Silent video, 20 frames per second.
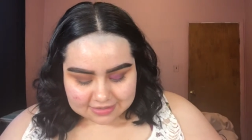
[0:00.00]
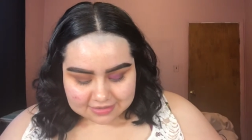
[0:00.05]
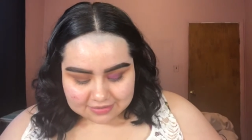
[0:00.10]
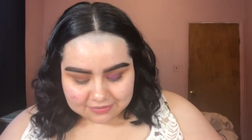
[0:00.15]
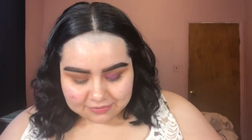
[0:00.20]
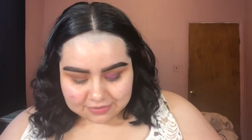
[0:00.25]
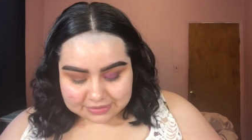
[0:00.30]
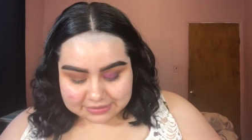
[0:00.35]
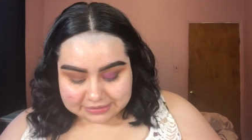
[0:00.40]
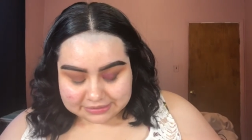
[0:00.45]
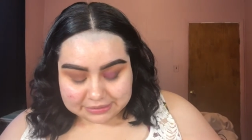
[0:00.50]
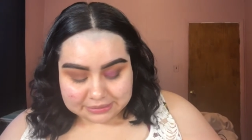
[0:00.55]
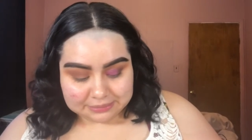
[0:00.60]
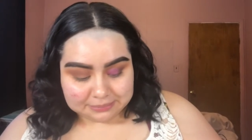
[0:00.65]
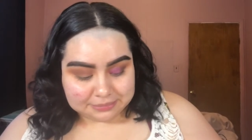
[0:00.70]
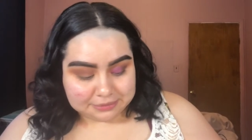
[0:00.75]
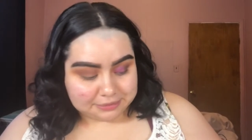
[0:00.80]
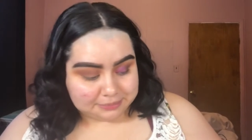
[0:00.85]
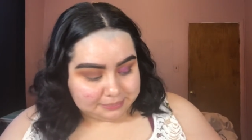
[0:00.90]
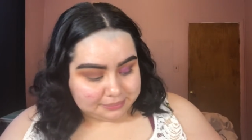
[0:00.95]
with a little
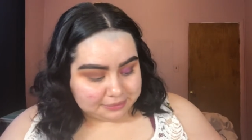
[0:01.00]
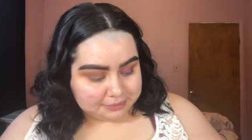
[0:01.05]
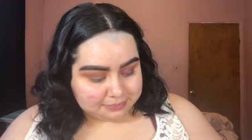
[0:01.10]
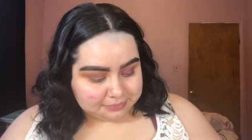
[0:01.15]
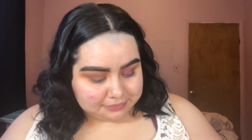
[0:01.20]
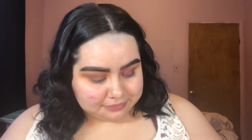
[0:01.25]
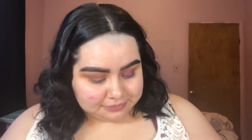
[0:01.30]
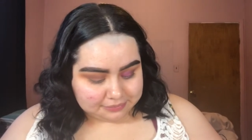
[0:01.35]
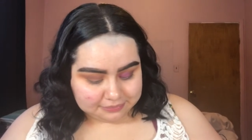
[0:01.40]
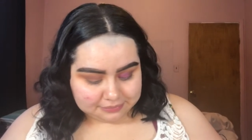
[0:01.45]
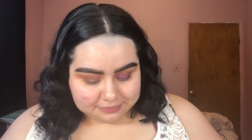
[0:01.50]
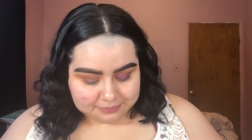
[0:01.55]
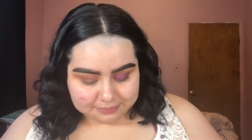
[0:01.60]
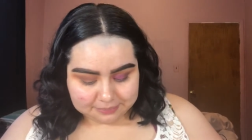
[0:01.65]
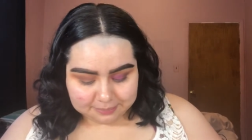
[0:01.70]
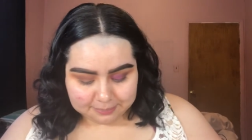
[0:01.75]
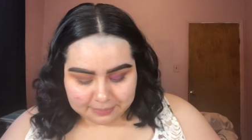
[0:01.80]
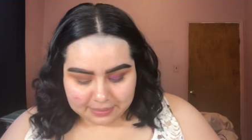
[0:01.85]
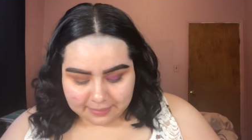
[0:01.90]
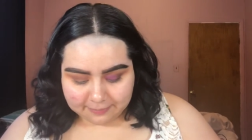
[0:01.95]
bit of purple,
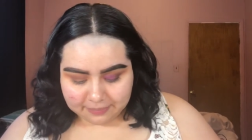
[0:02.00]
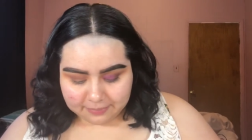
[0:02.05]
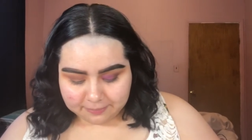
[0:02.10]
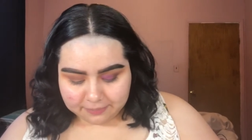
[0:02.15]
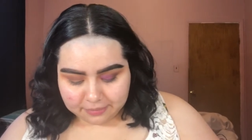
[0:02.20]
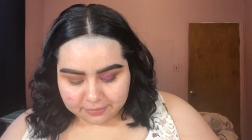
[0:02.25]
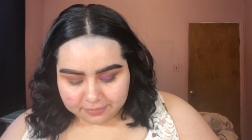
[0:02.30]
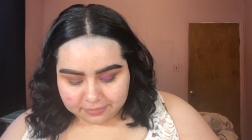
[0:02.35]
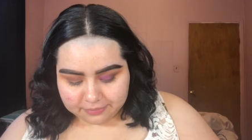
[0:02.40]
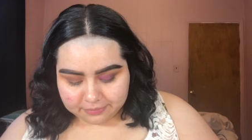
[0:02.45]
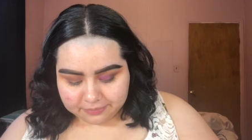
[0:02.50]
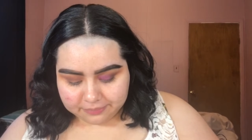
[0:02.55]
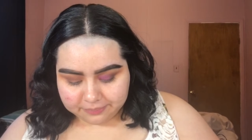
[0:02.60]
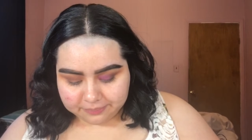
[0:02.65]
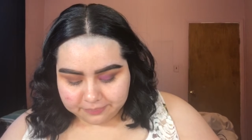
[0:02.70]
pop of purple,